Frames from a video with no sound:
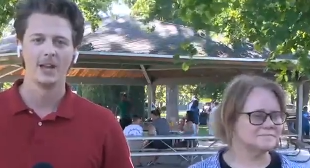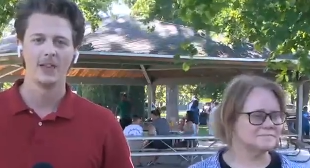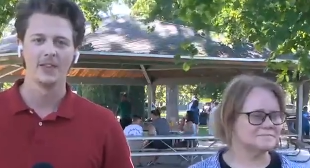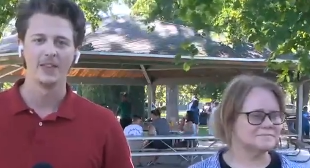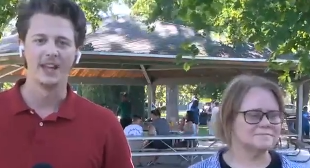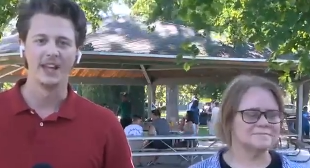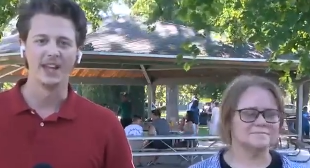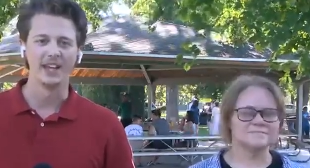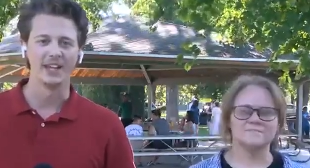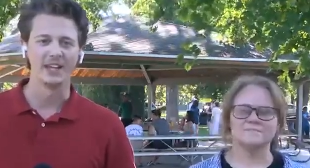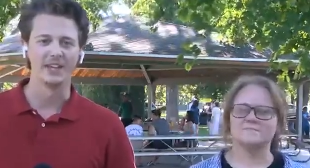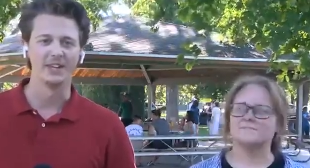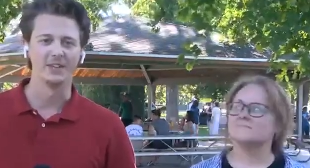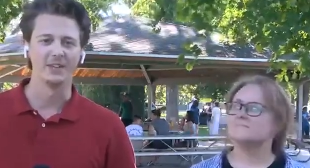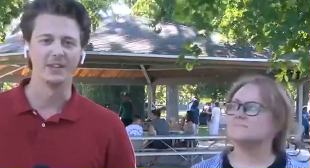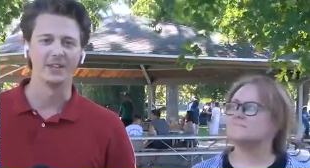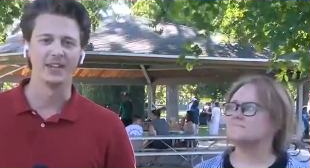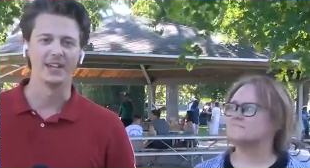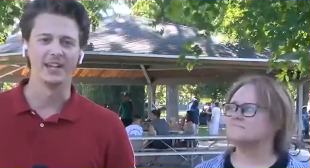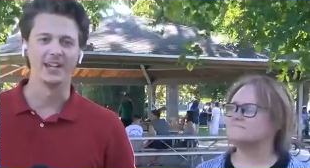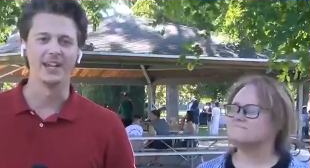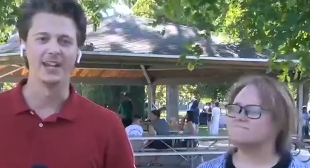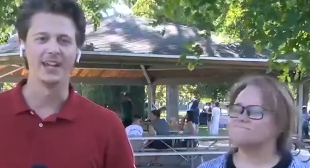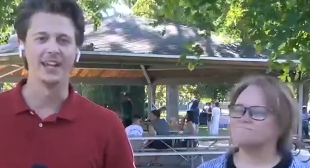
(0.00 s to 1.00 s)
Speaker 1: Thank you,
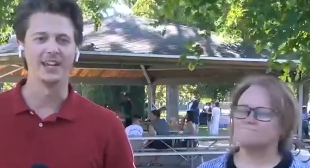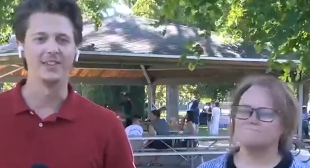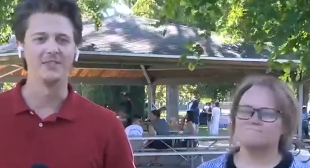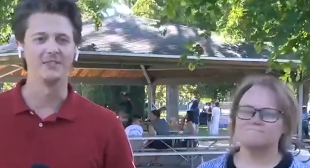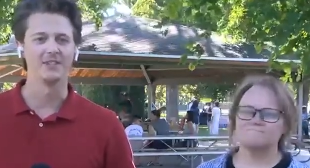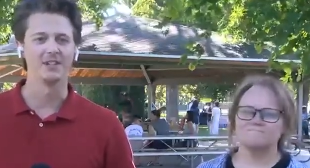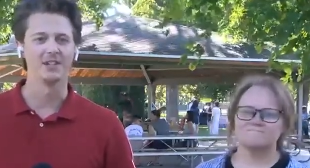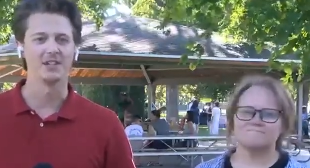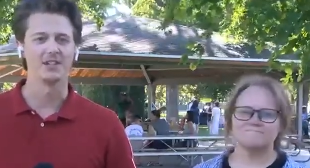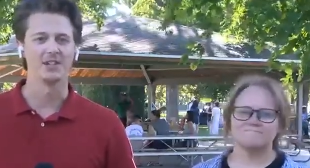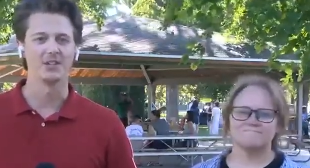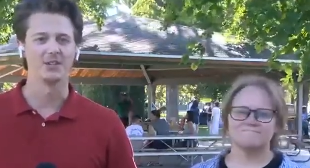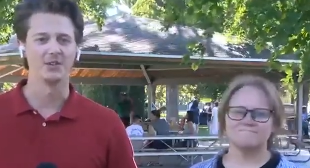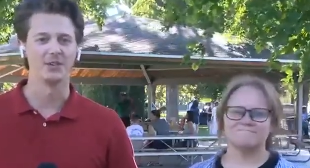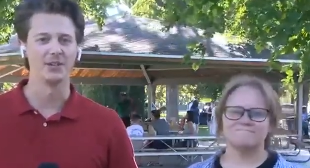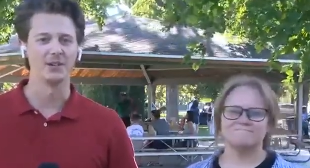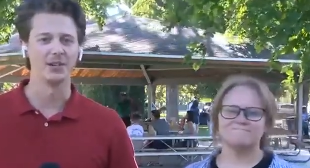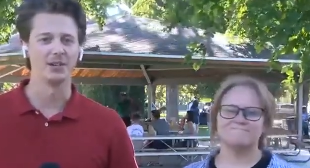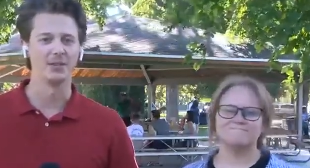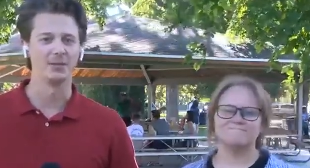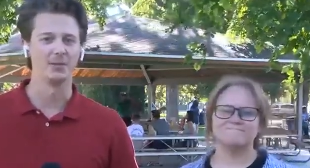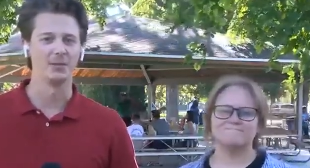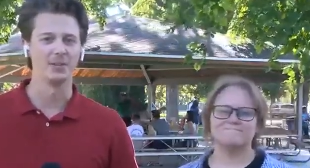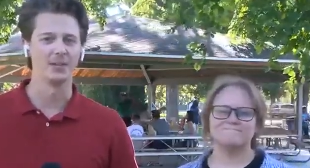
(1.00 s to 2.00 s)
Kent and
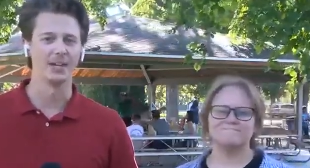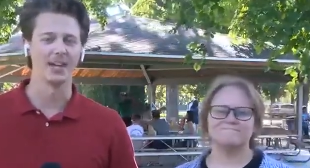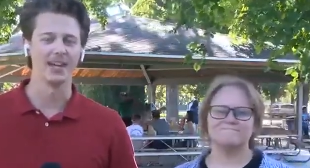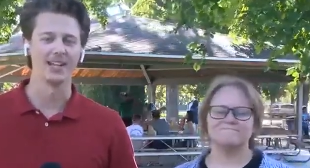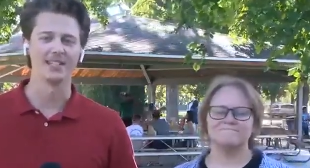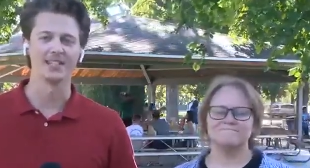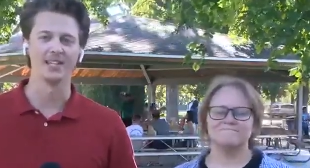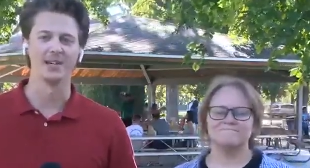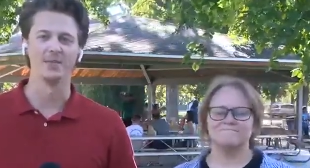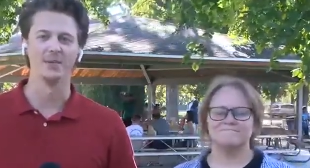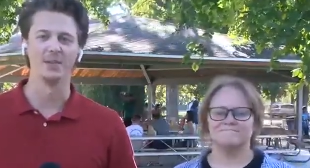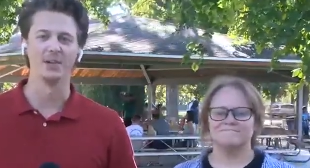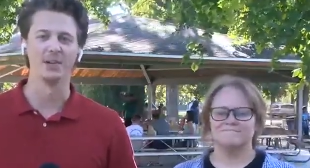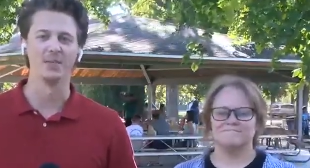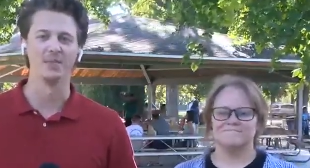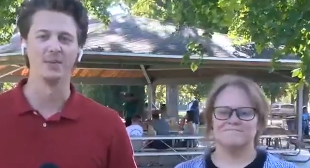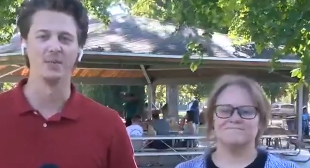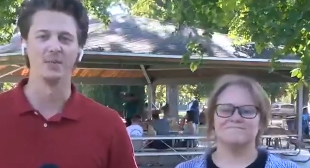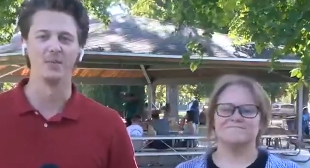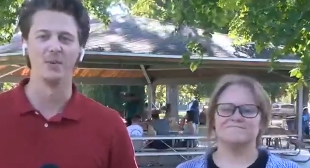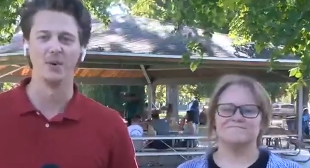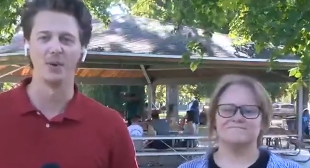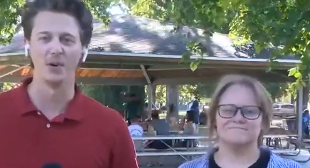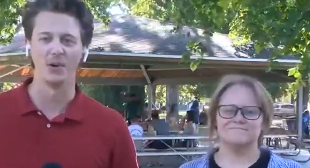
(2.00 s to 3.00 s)
Victoria. Well, yes, I'm here at
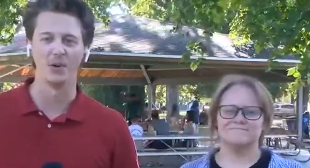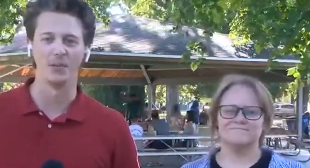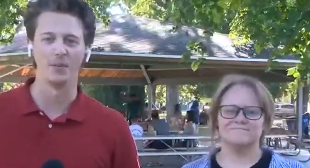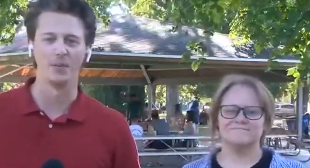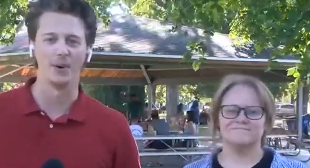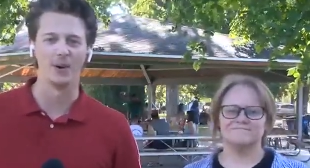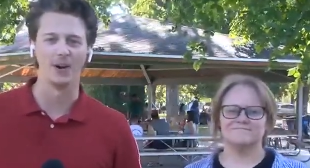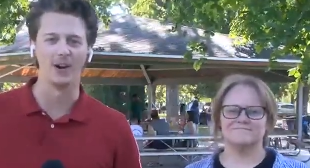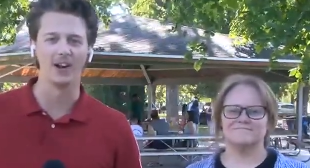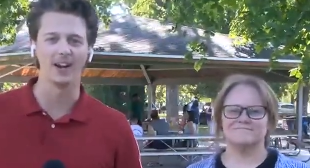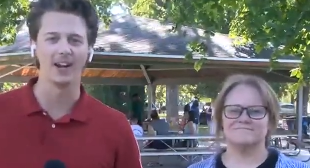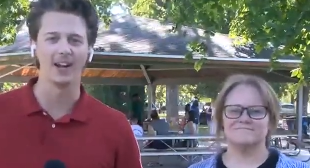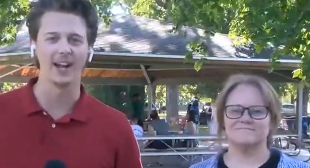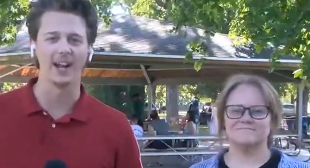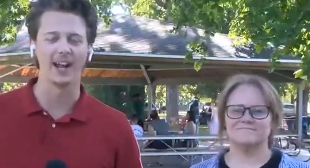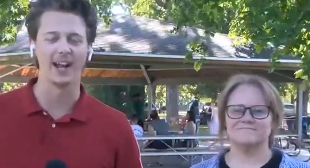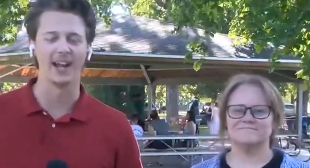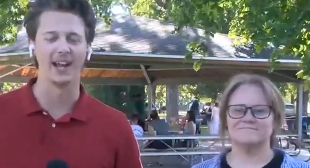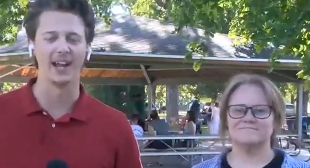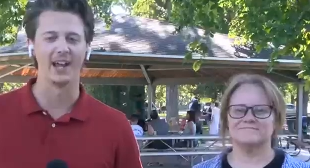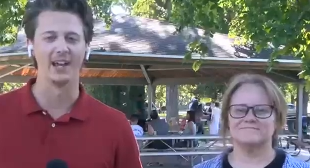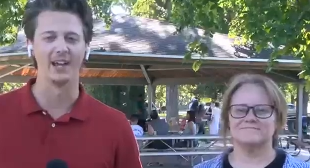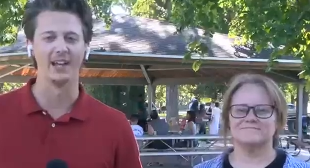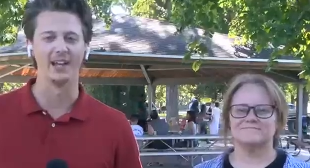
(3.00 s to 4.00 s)
Memorial Park,
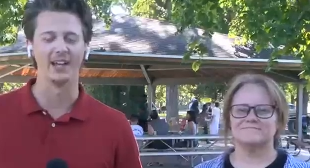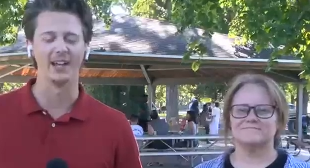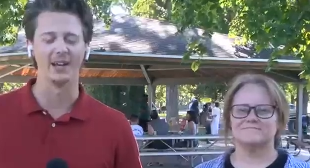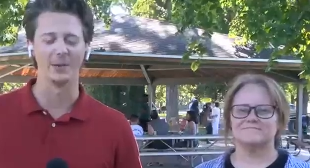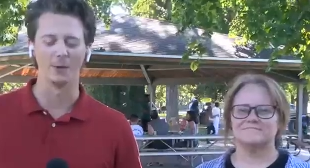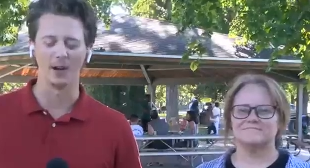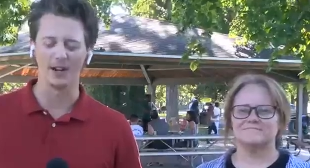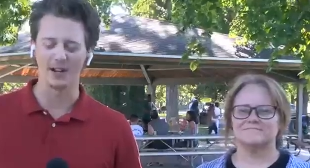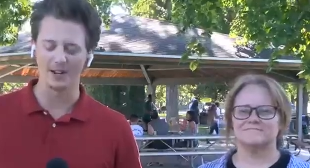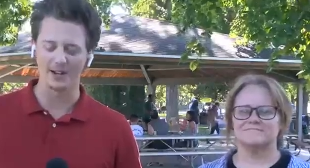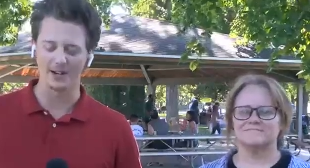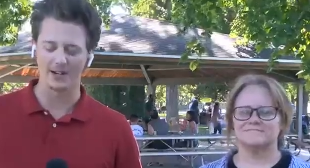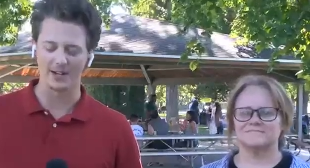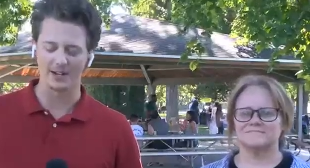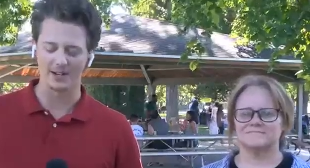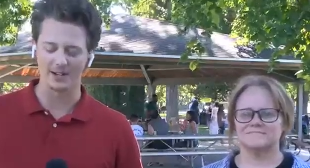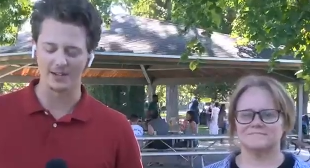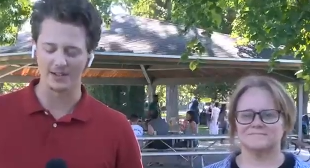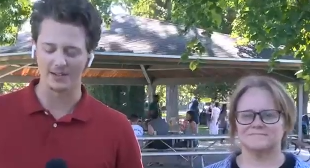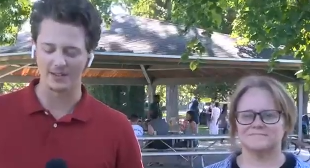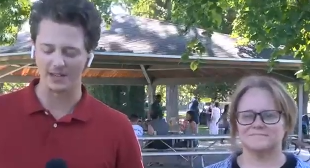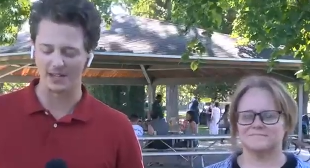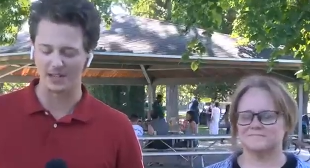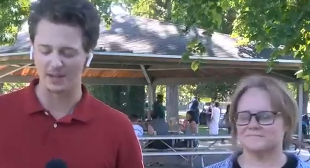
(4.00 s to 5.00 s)
and we are here
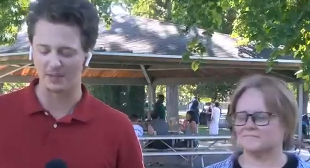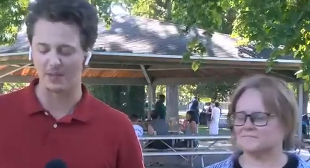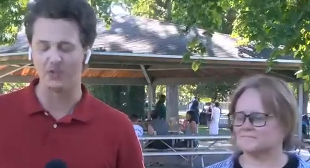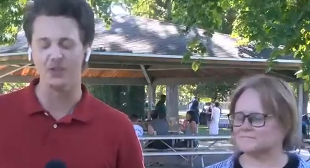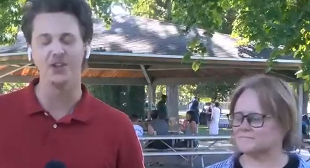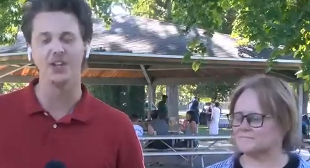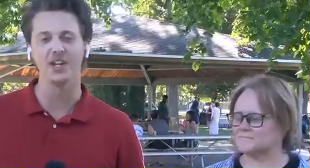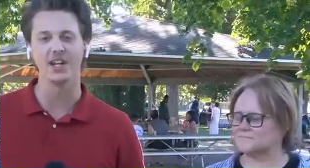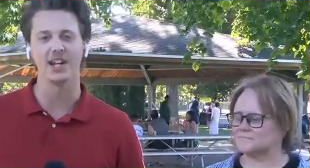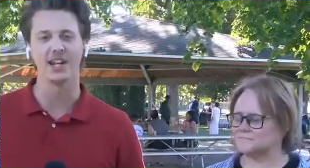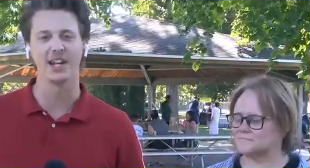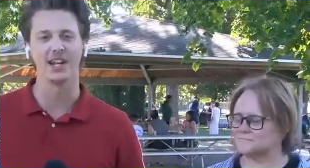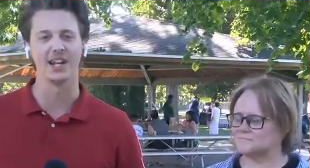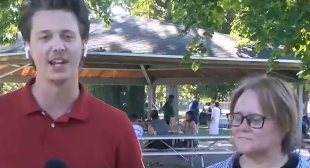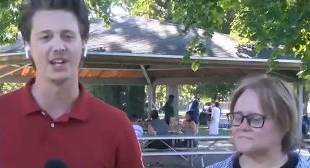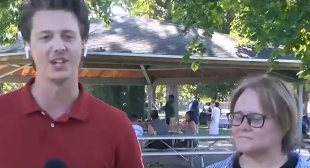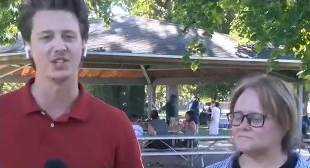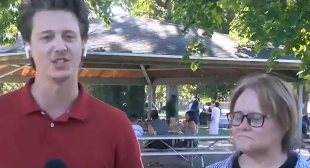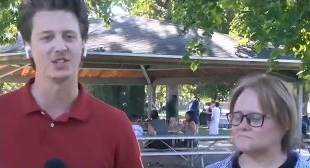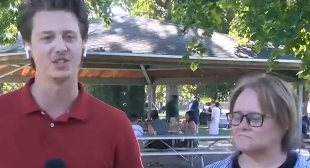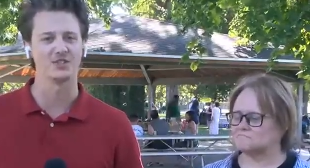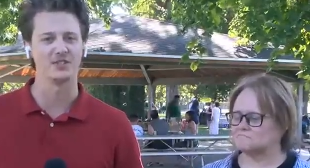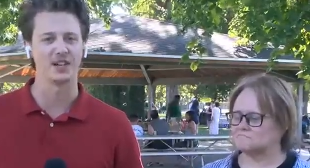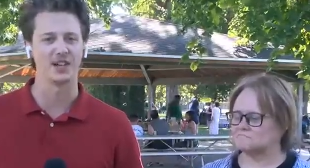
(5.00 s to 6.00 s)
at the Community
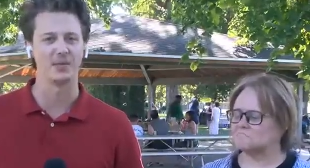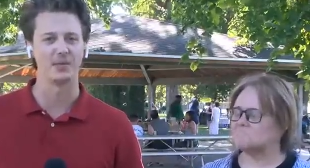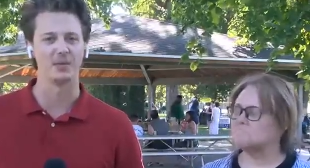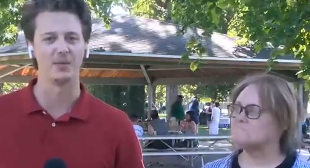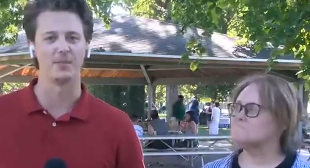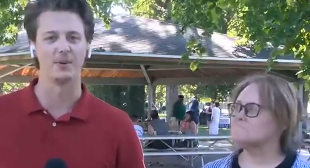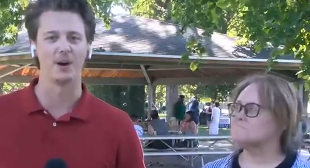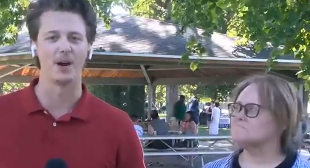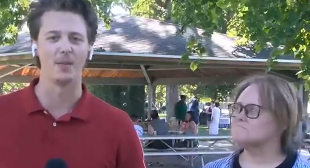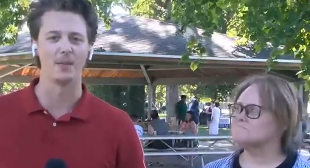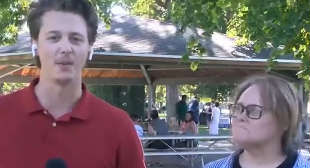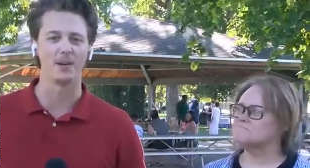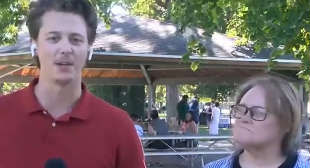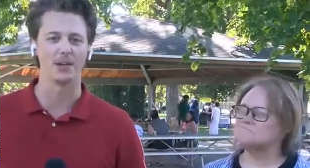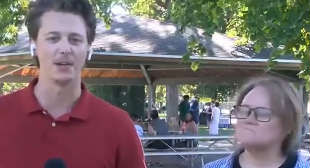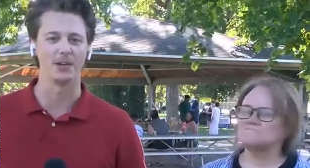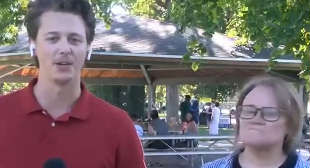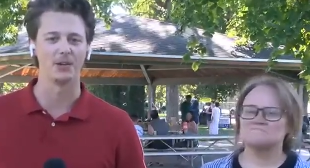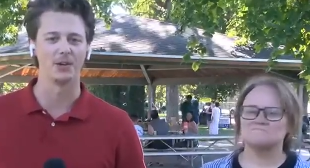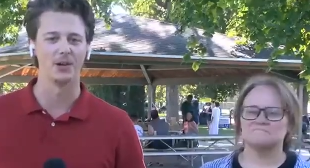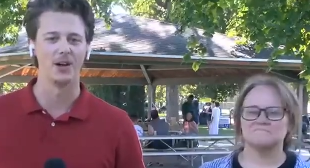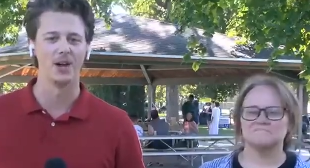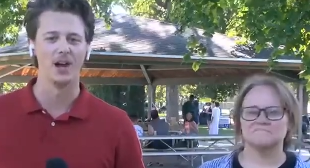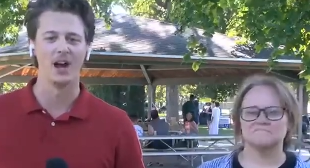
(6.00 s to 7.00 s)
Connections Family
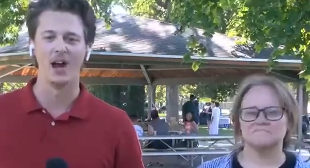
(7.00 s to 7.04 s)
Barbecue.